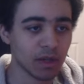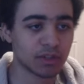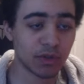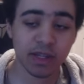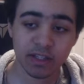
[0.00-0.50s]

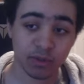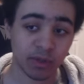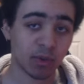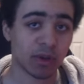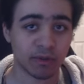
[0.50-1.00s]
tuning is
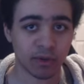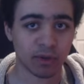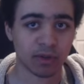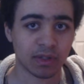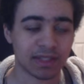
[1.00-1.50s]
re-rolling
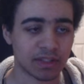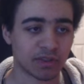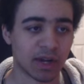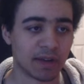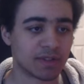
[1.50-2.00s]
for
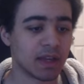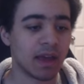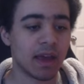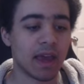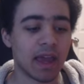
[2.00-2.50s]
disk drives,
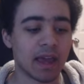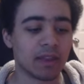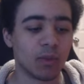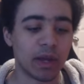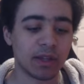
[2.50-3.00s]

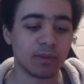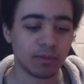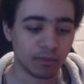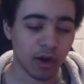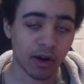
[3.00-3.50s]
and the way
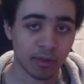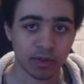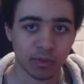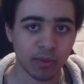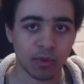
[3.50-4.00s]
you are
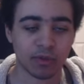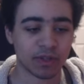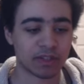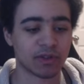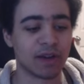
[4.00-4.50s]
able to re-roll for
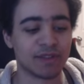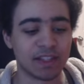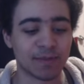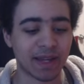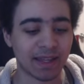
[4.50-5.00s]
disk drives
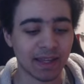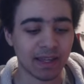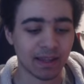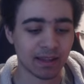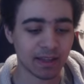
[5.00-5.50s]
is by
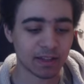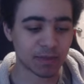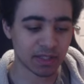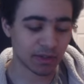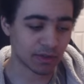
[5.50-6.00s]
getting
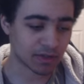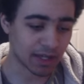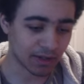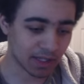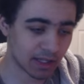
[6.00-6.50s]
these materials
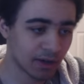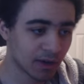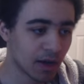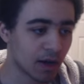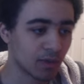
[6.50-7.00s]
down
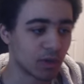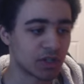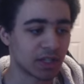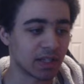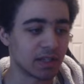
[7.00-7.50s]
here,
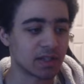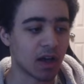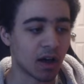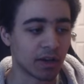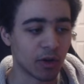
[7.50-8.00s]
which is
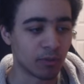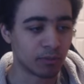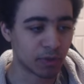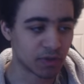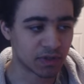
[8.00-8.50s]
audio
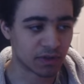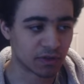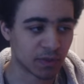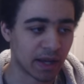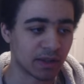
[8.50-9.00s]

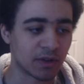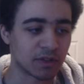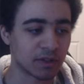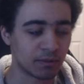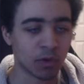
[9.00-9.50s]
boosters, right?
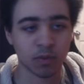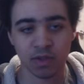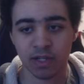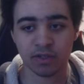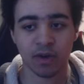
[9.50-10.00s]
There's
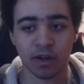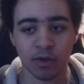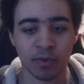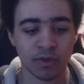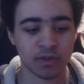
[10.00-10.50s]
multiple tiers of
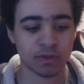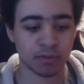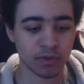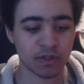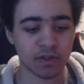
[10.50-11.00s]
audio
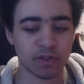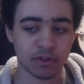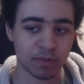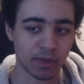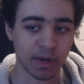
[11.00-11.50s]
boosters.
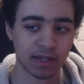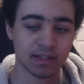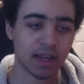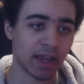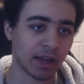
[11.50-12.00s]
There's B
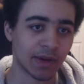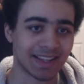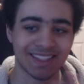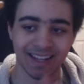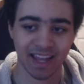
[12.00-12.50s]
ranks, A
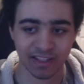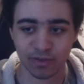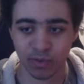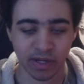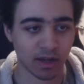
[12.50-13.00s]
ranks, and
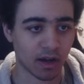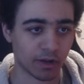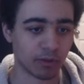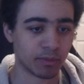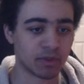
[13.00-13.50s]
S rank
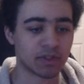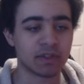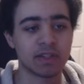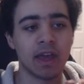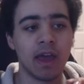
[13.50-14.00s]
audio boosters.